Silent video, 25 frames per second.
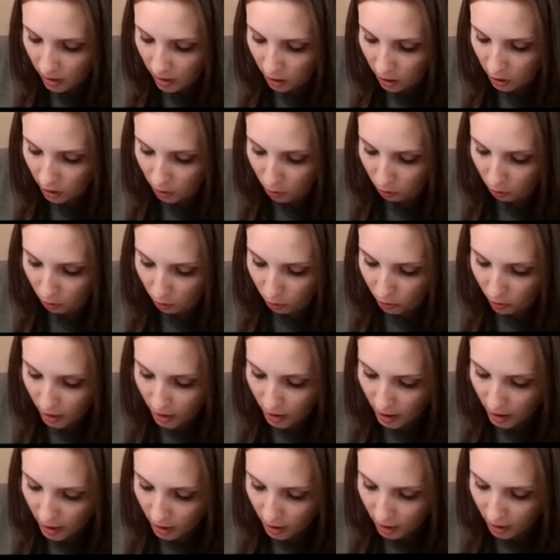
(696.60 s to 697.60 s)

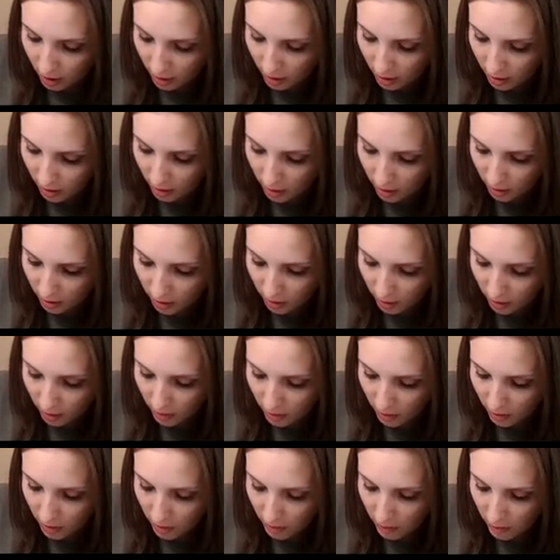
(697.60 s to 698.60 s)
Q3,
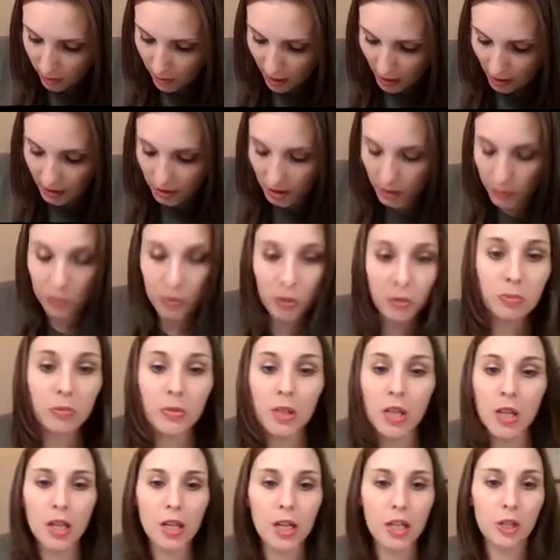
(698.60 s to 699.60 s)
maximum.
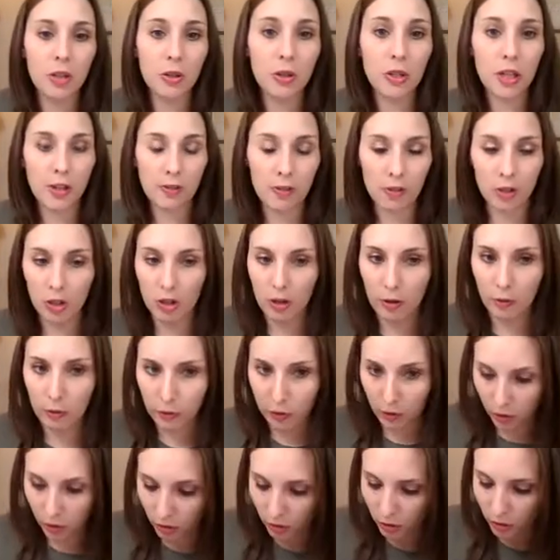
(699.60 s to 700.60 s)
You can even go
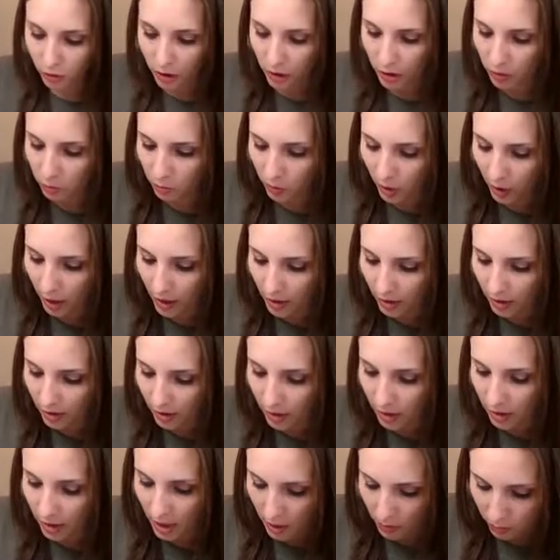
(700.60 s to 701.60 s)
further and write
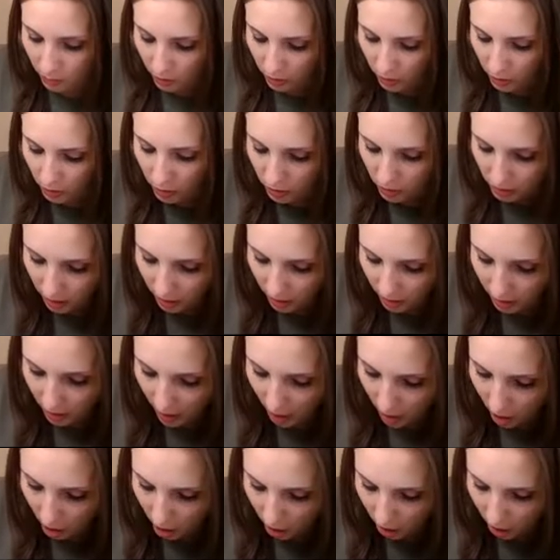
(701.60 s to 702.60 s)
the numbers that they
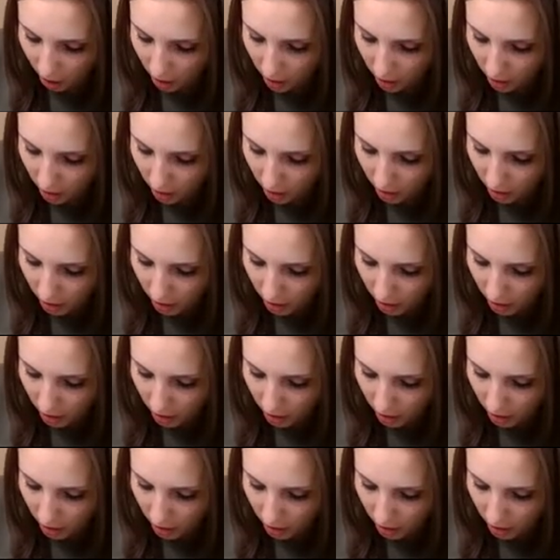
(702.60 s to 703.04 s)
are.